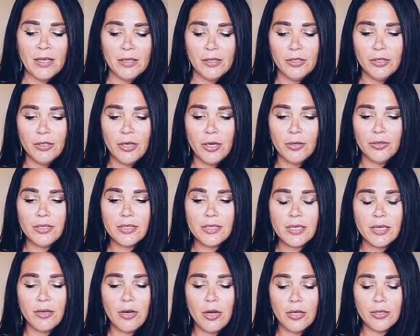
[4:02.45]
You know, this
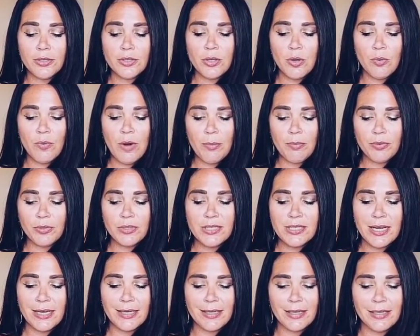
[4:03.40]
can also
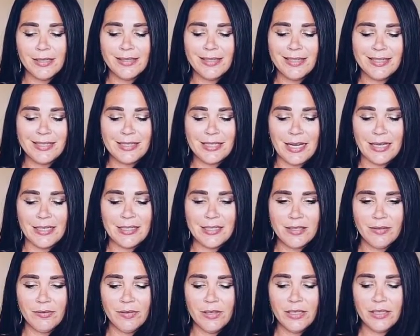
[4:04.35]
represent
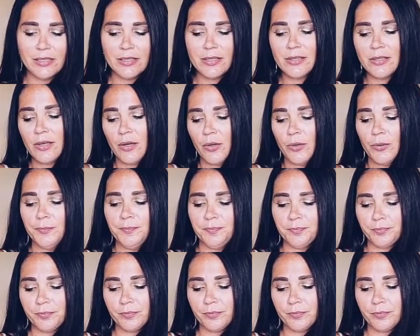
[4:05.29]
indecisiveness. So,